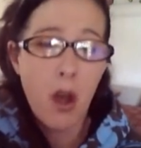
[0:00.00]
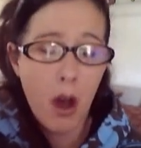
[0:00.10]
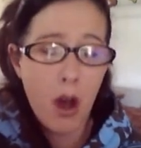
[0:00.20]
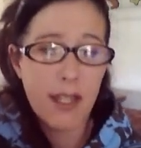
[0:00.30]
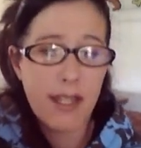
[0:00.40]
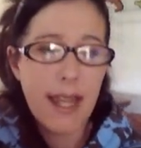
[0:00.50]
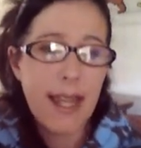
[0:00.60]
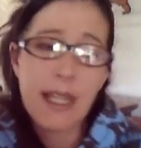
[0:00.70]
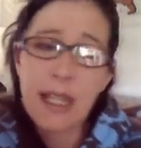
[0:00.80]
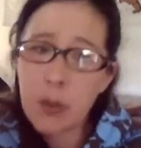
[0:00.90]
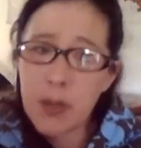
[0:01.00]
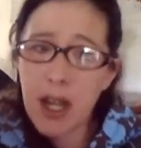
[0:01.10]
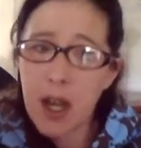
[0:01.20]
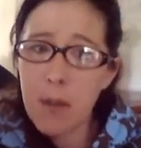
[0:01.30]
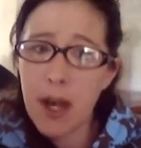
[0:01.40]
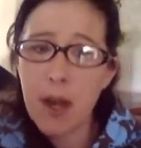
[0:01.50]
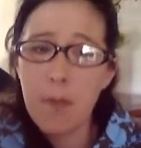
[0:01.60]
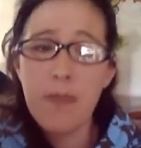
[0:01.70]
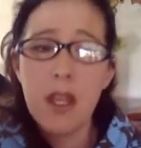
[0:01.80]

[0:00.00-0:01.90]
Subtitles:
on his thing, and he would come up,